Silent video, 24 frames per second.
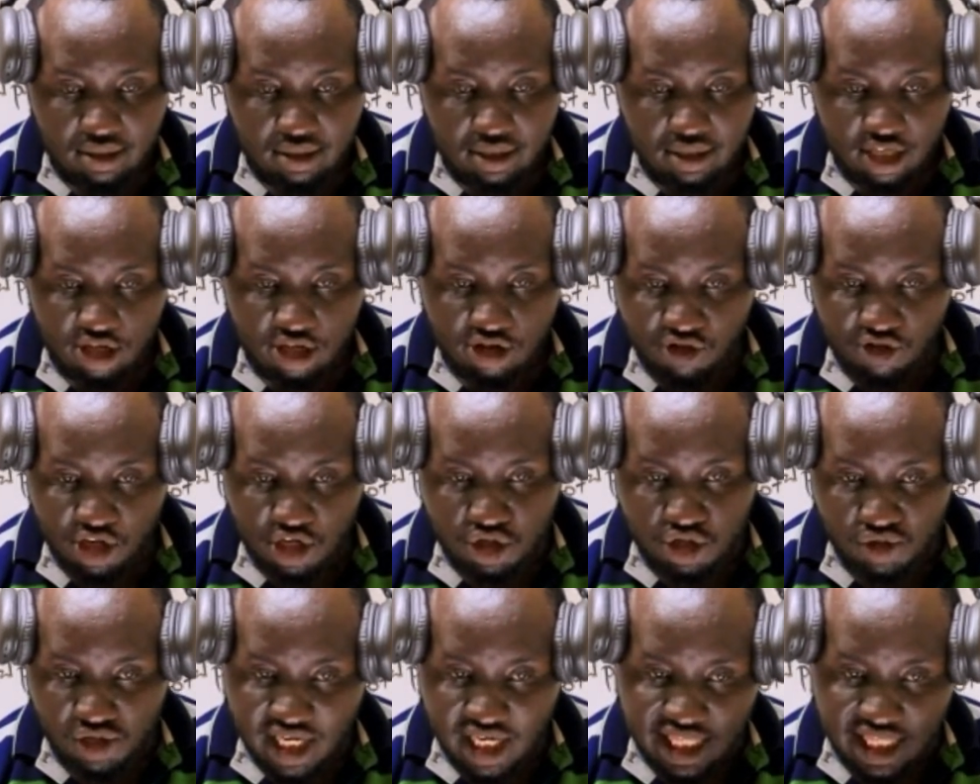If you're
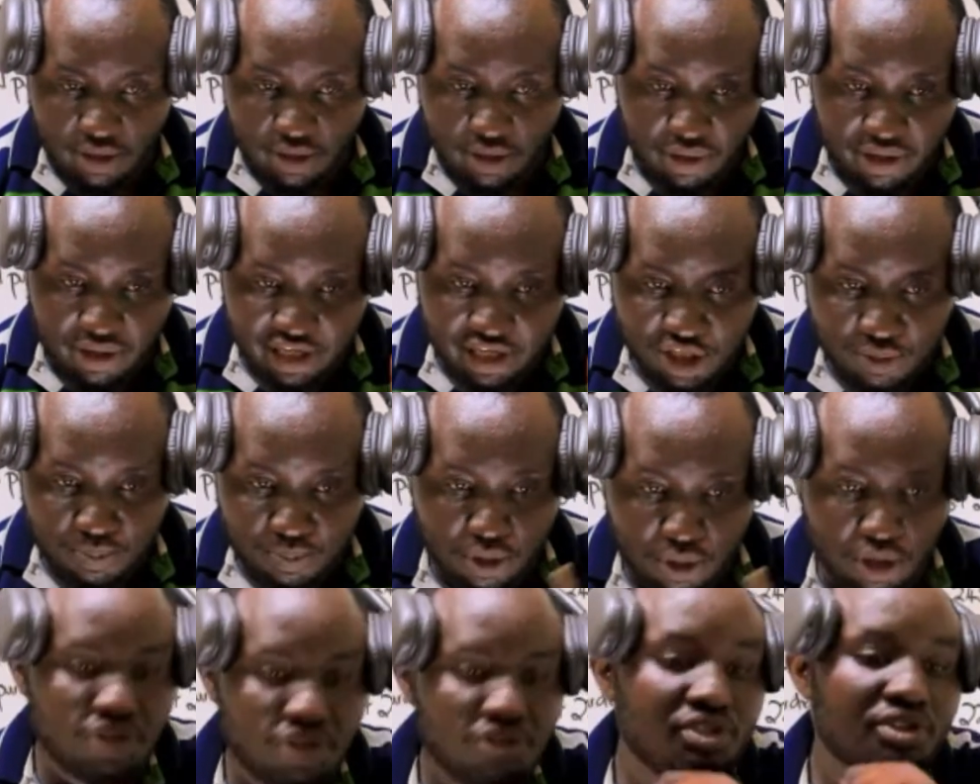together, we
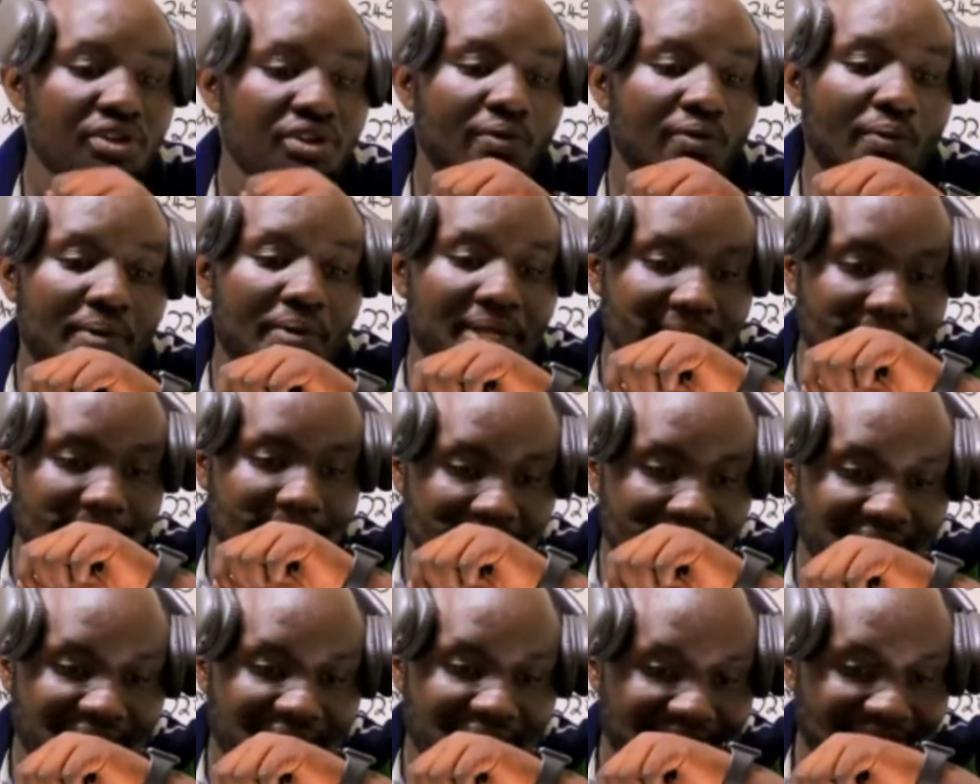respond with a
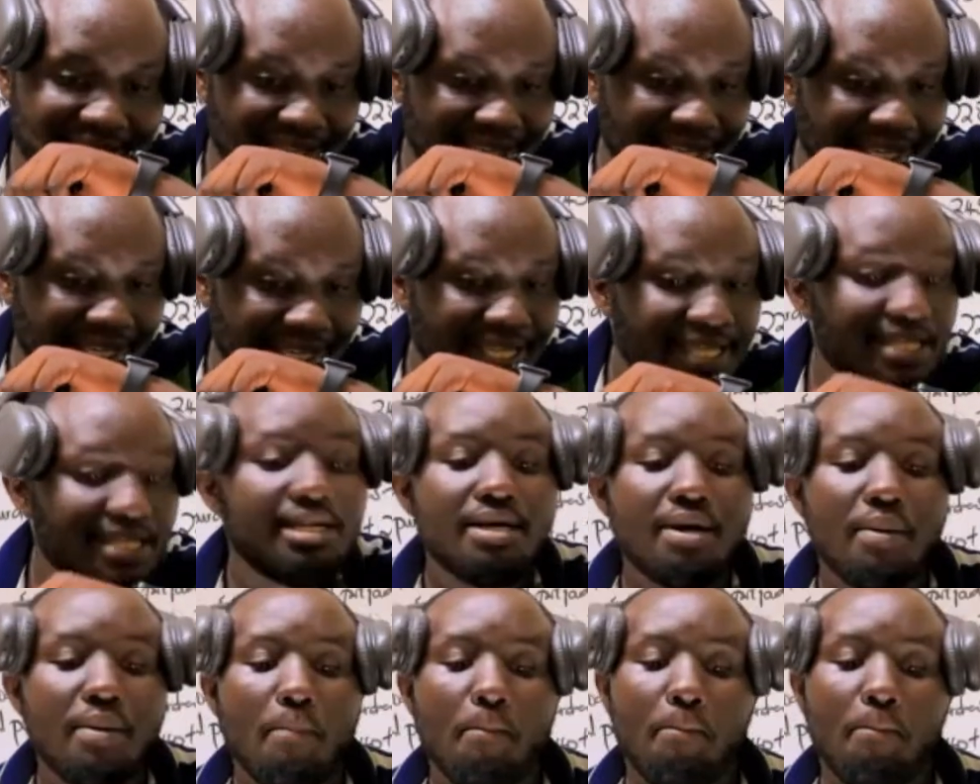yes.
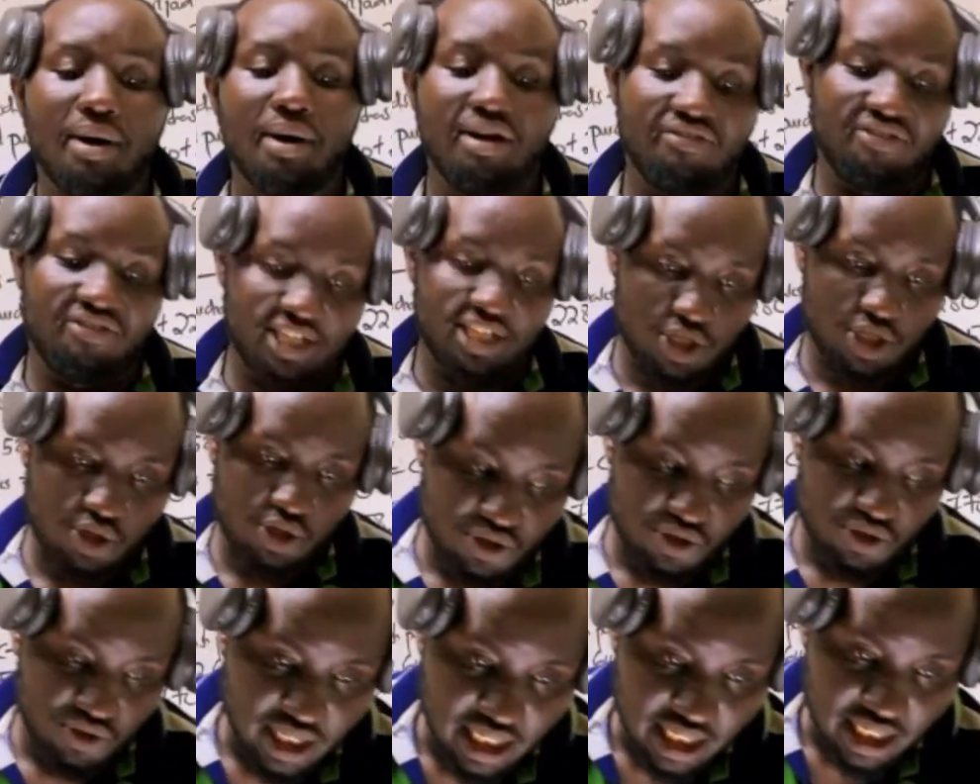Perfect,
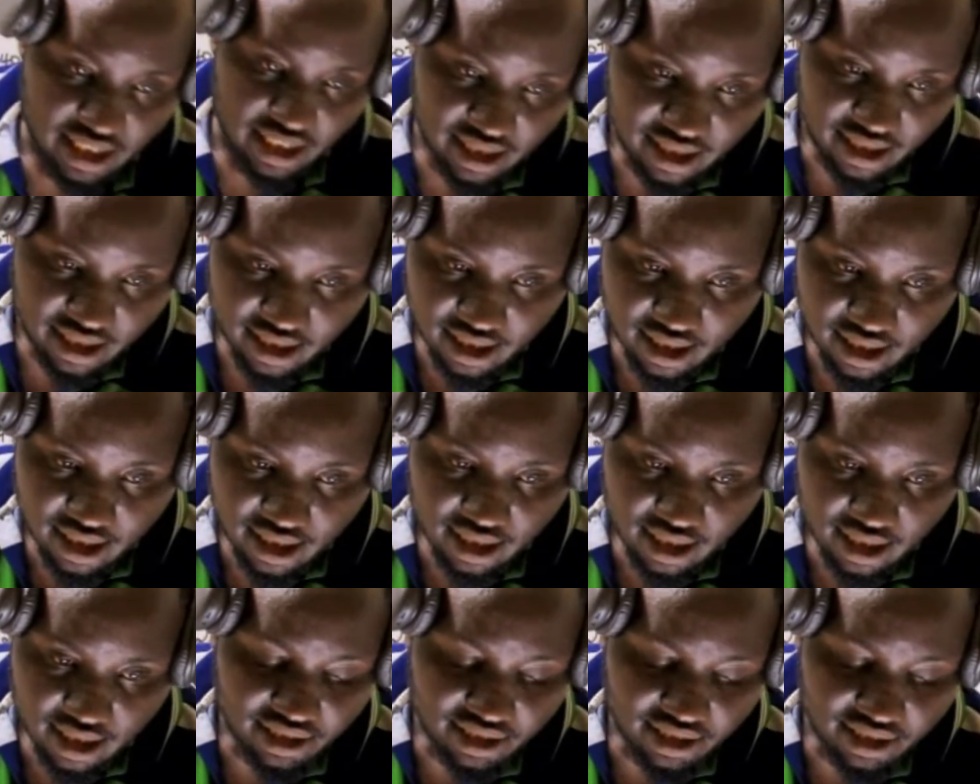Kotuga.
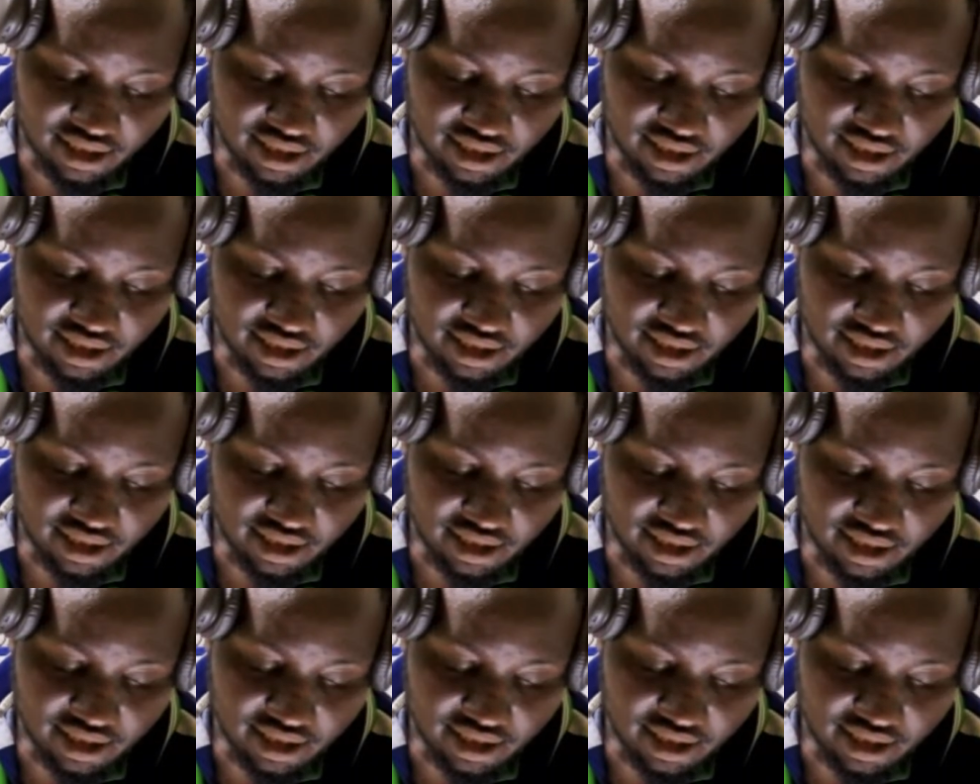Then I want us to